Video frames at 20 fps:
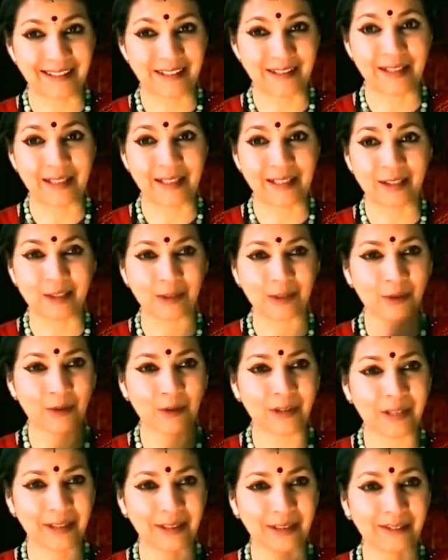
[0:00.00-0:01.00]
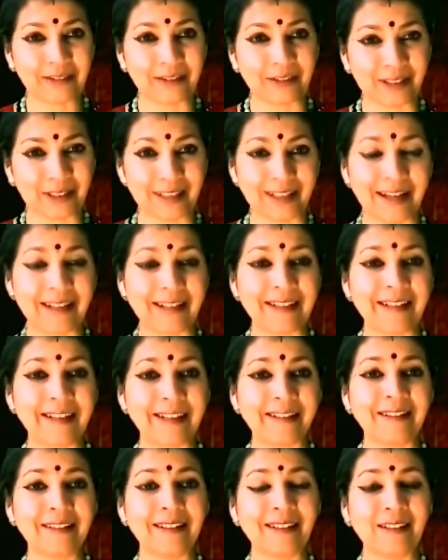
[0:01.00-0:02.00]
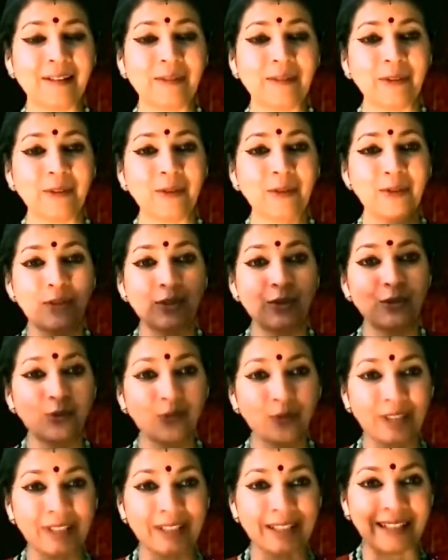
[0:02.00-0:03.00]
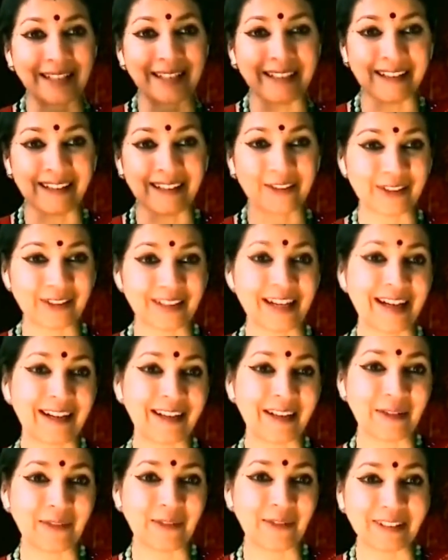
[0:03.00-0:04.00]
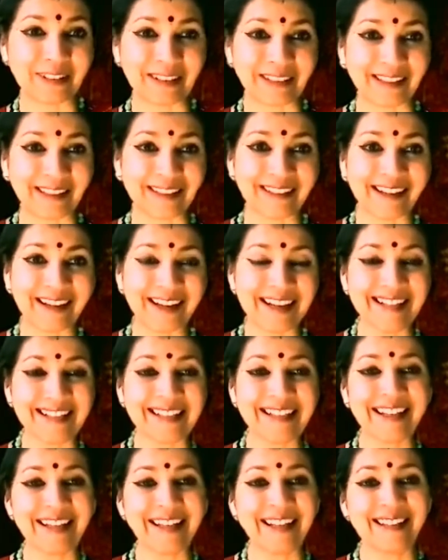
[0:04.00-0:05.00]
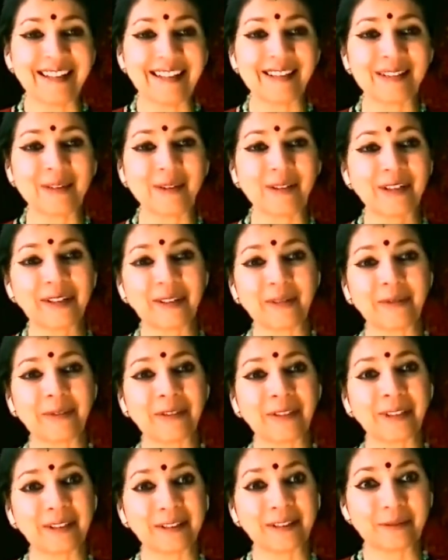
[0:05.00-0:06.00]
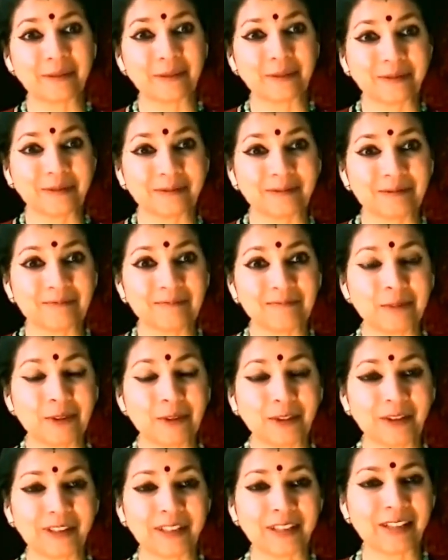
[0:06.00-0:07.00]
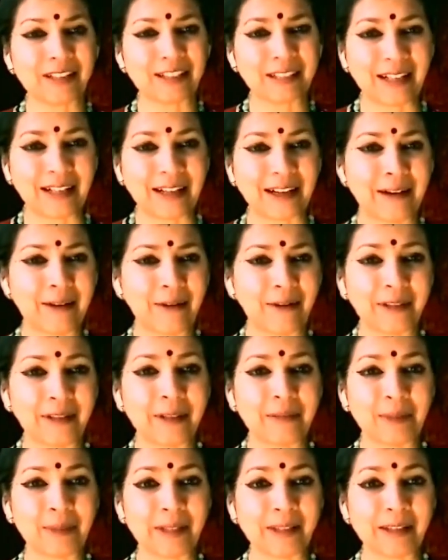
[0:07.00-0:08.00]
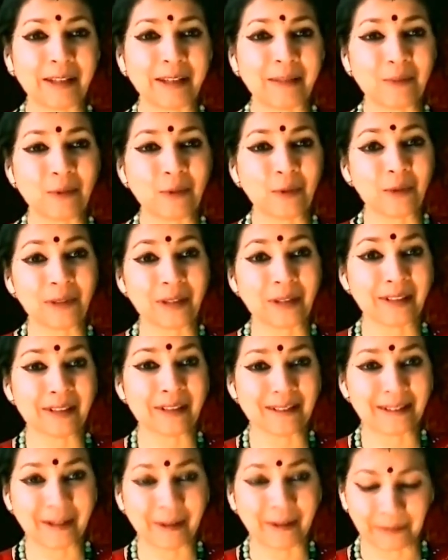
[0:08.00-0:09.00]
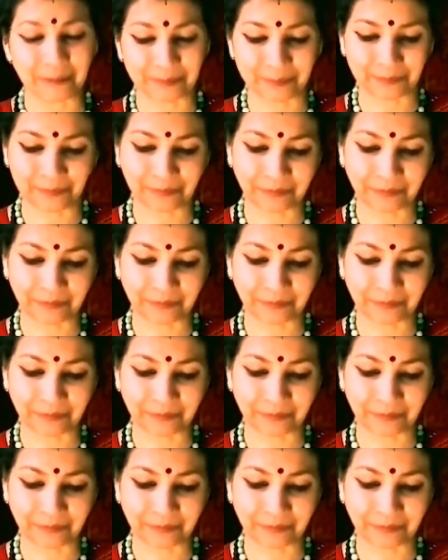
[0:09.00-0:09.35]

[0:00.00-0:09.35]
So let's go and understand it. We go to the roots and understand everything, right? So here we want to understand how he became who he is now.